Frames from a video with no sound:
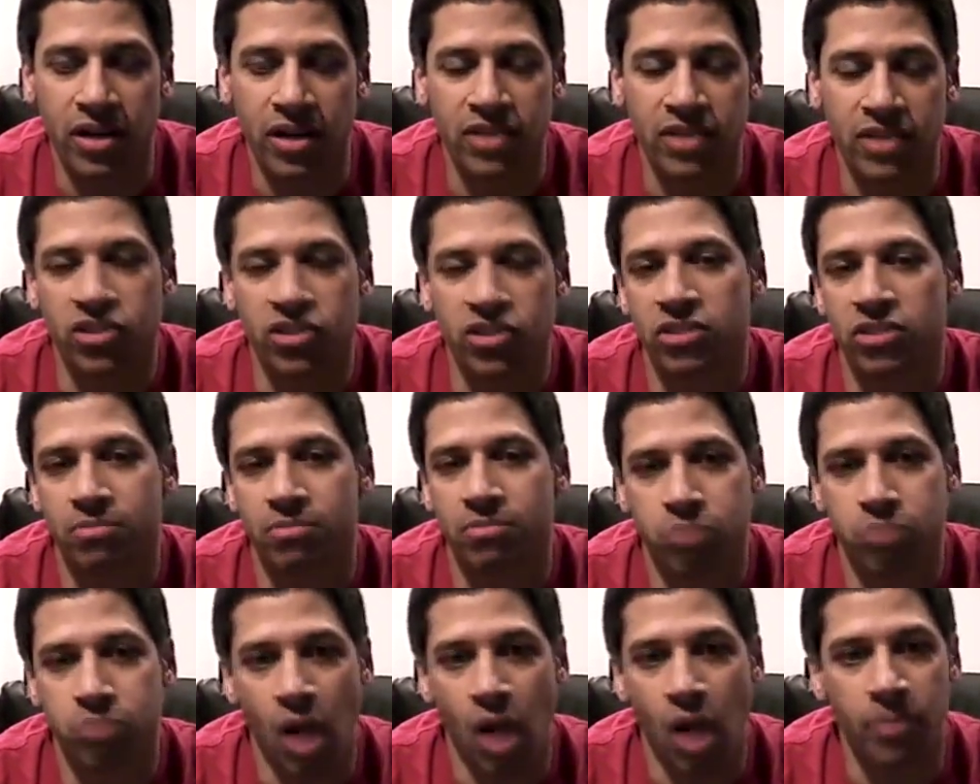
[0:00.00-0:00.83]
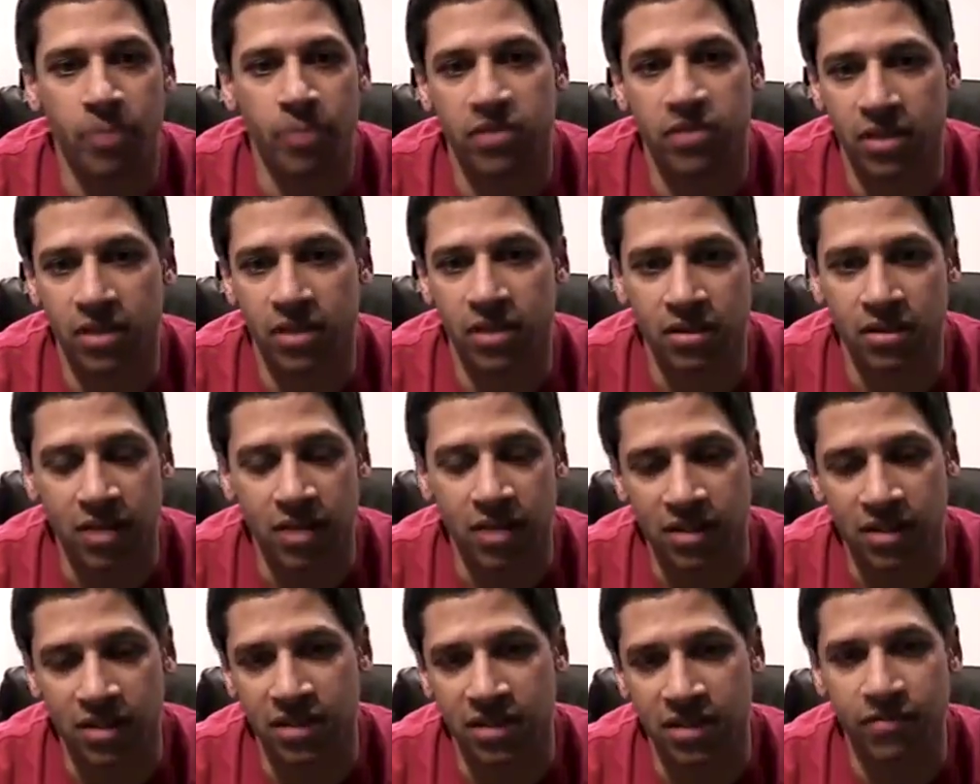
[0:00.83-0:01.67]
it just plops in
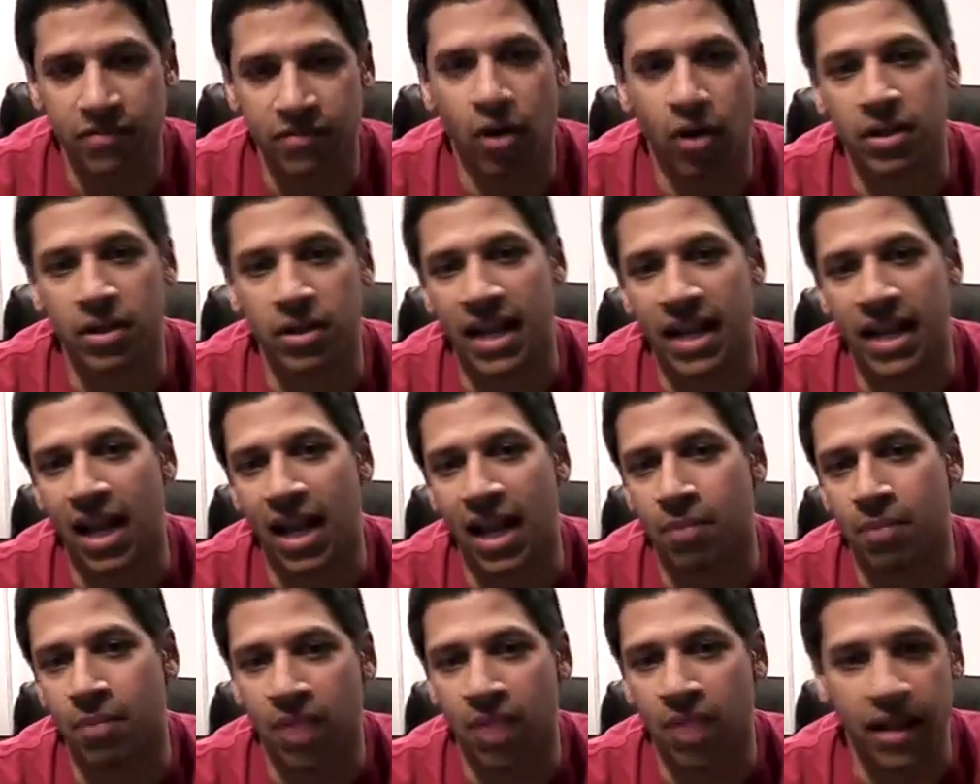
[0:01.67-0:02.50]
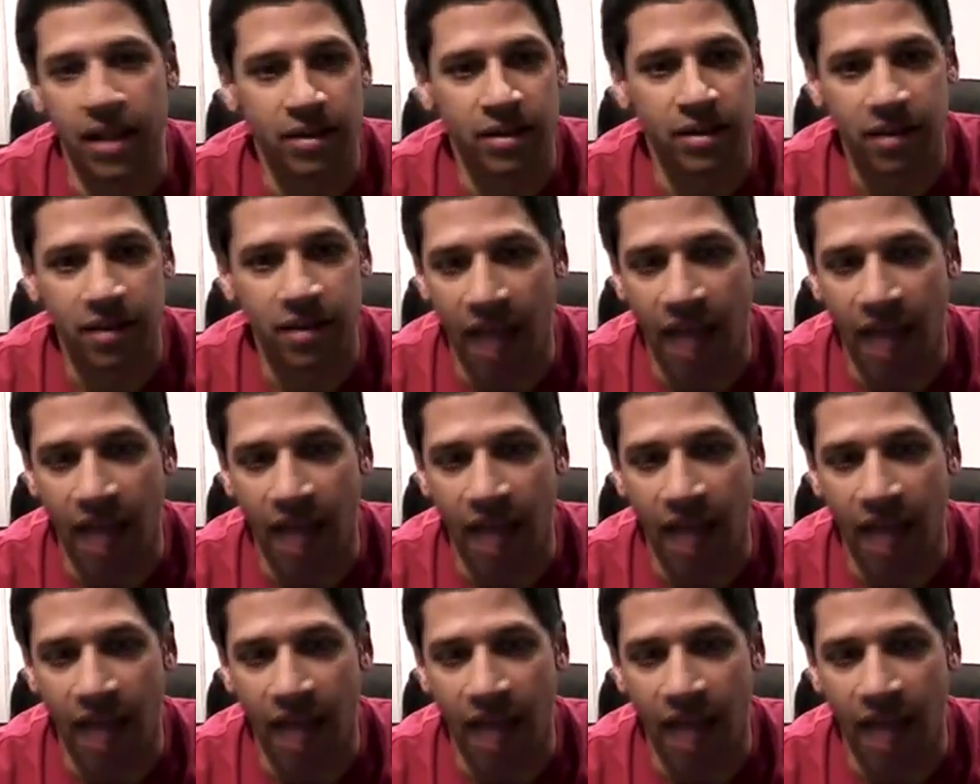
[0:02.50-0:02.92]
a default name like